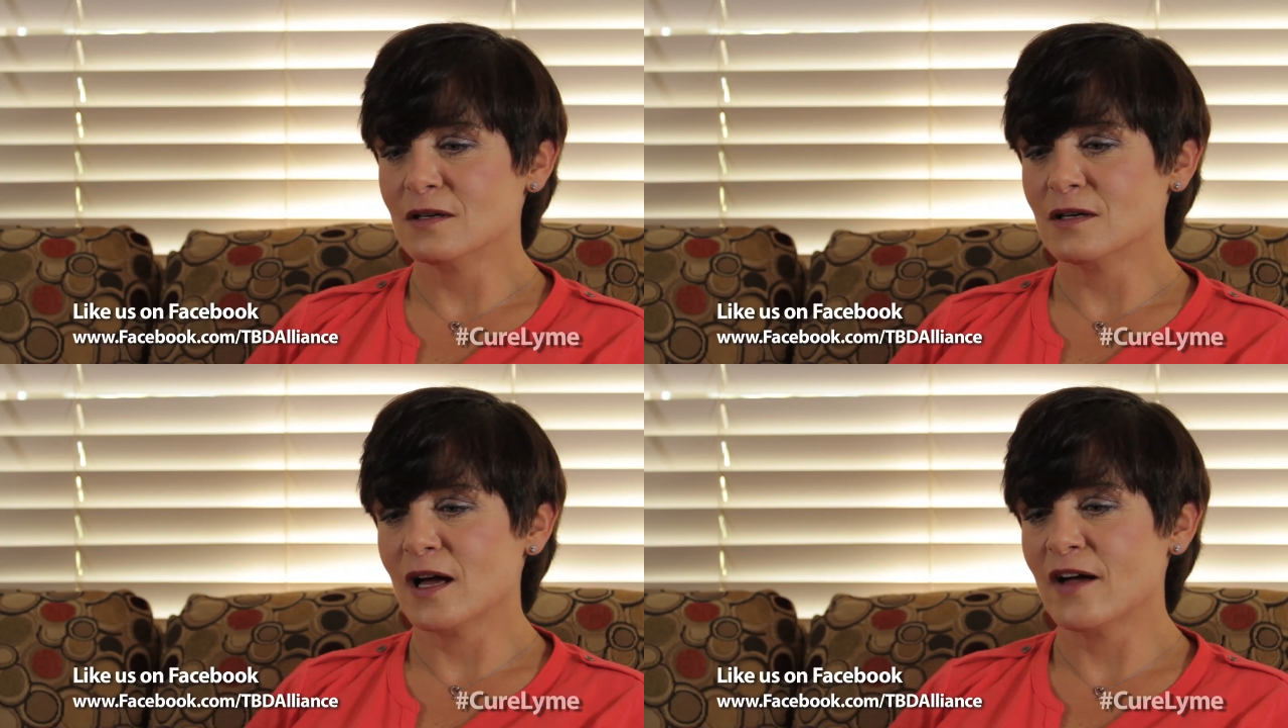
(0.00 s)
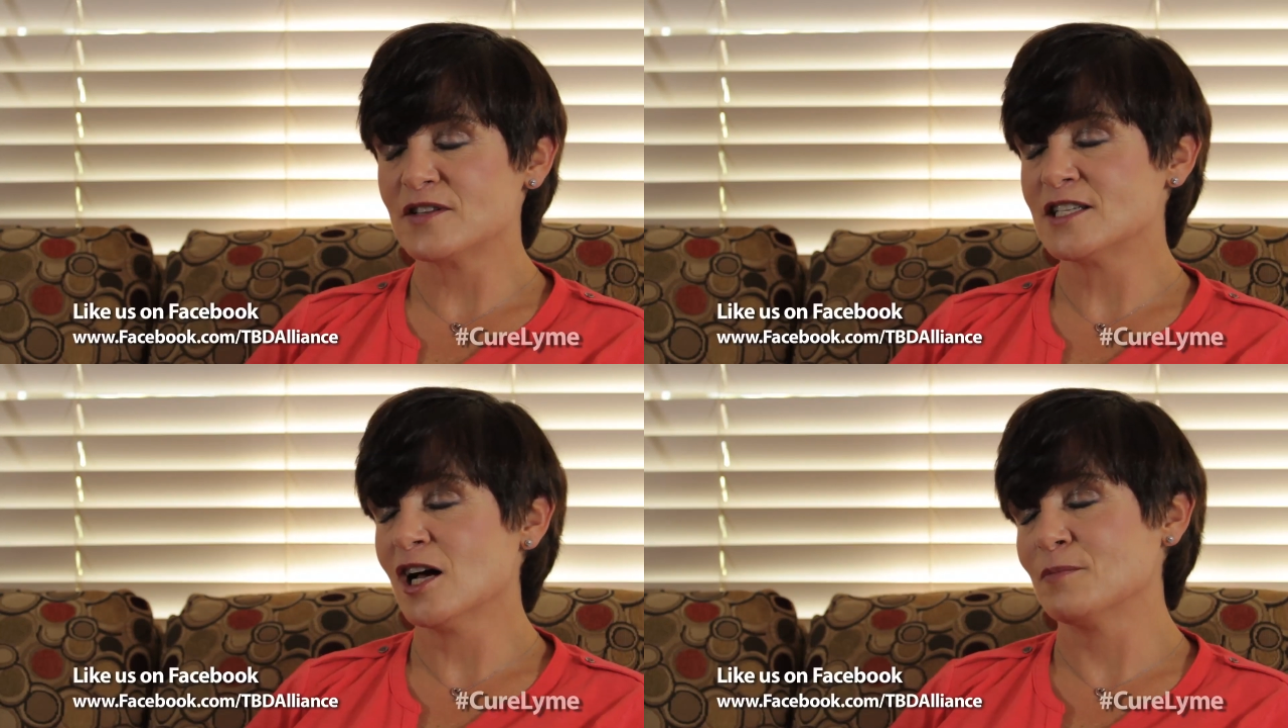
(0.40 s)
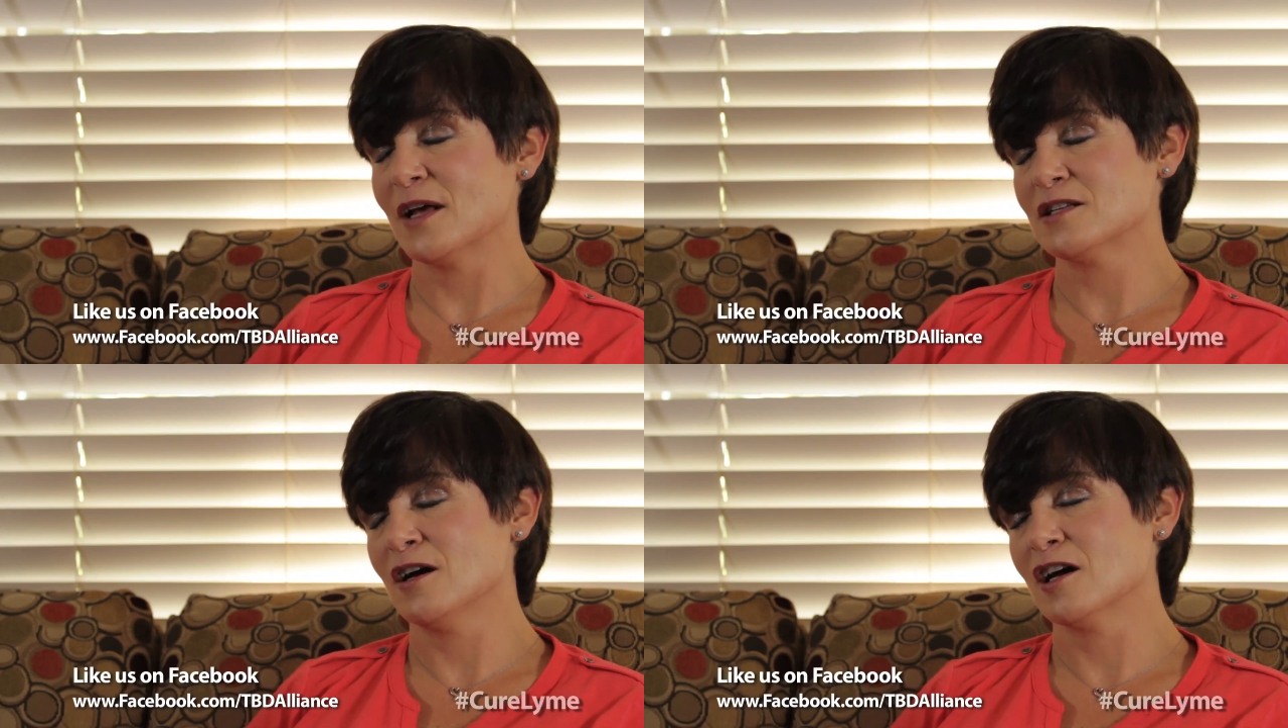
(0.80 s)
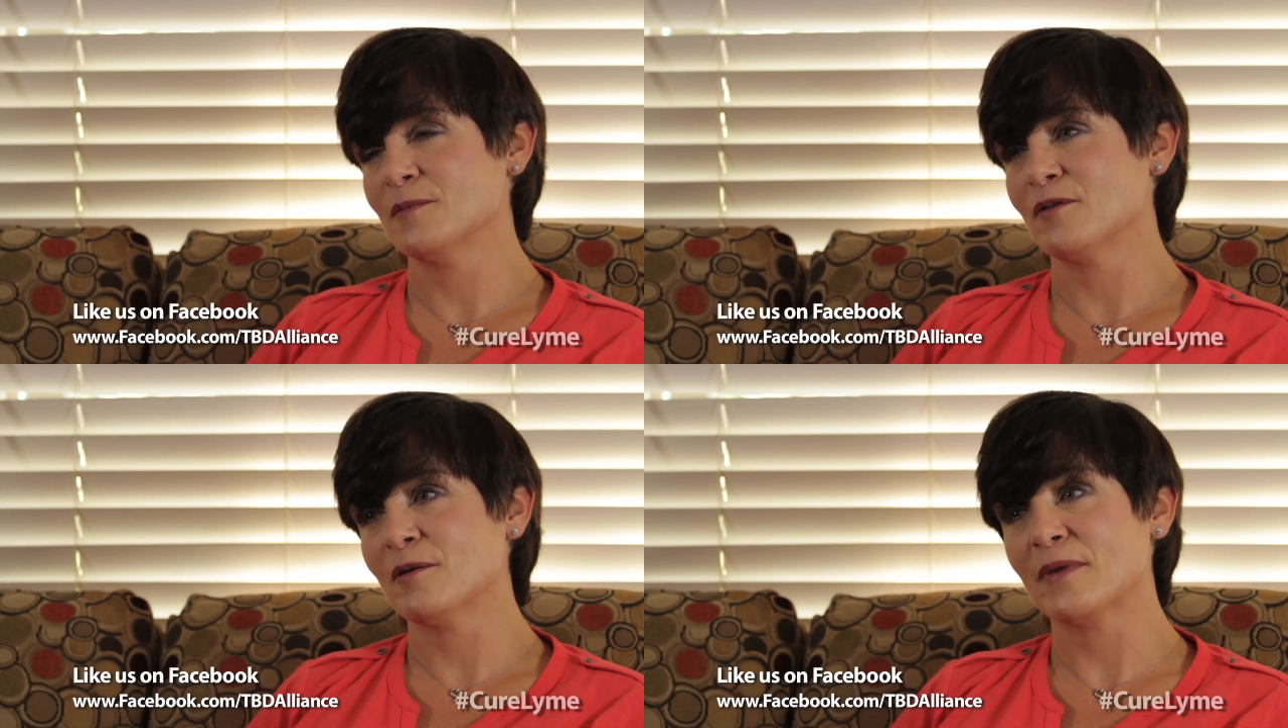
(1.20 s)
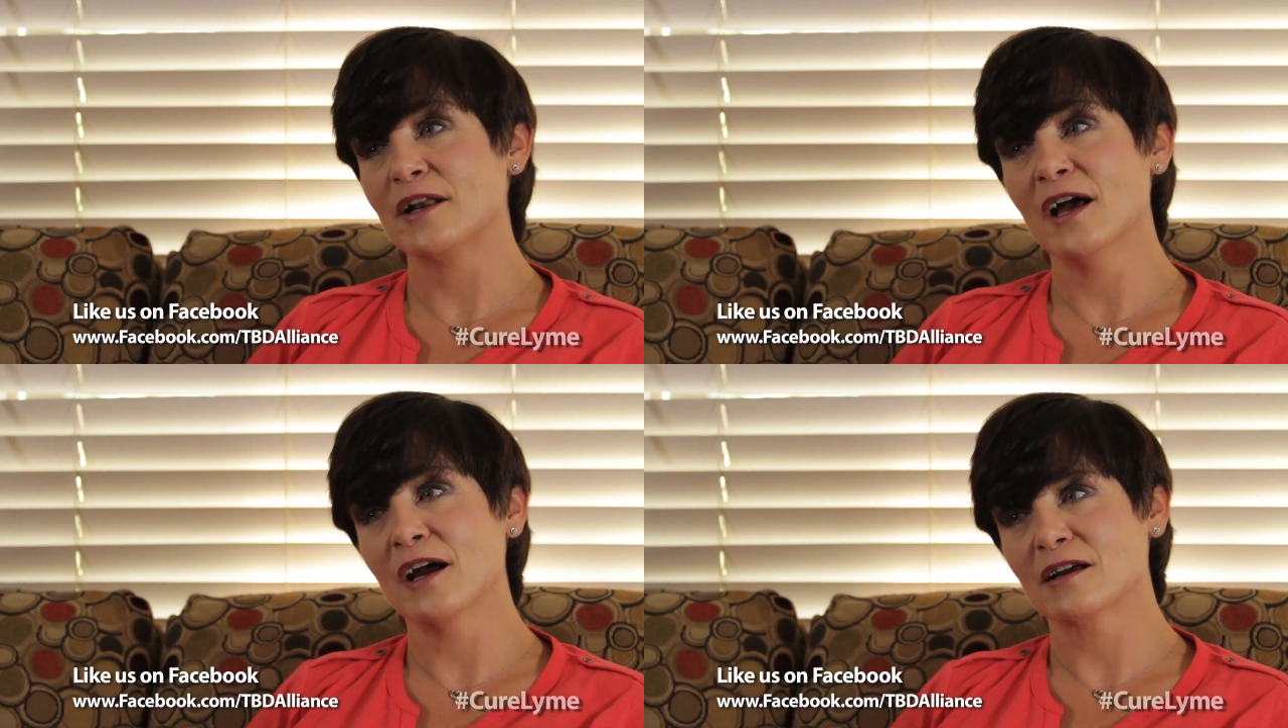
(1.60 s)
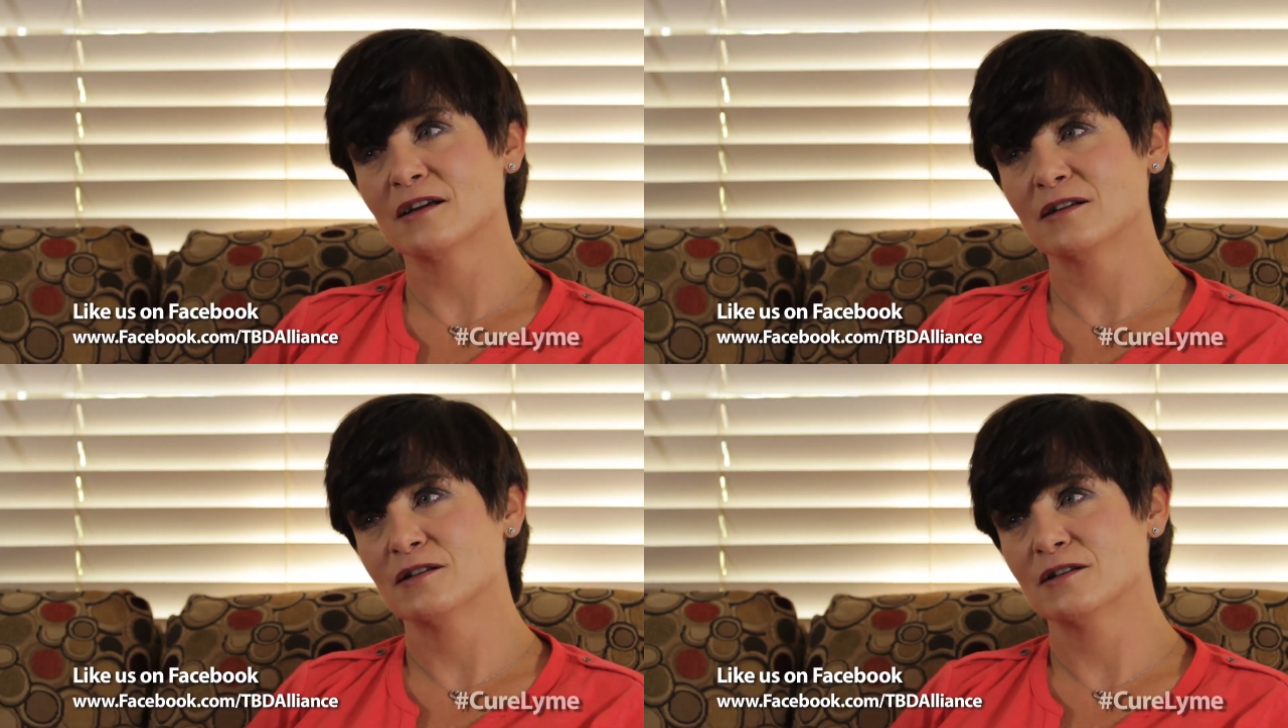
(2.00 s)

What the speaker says: I have to tell him not to hug me around my neck